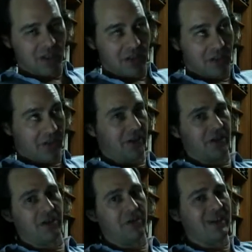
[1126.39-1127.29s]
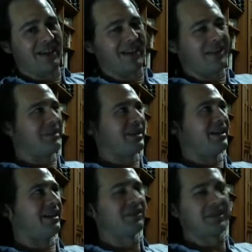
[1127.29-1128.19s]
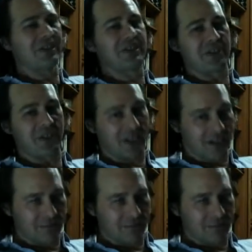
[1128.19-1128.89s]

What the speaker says: And I think, oh my god, what the hell did he just say?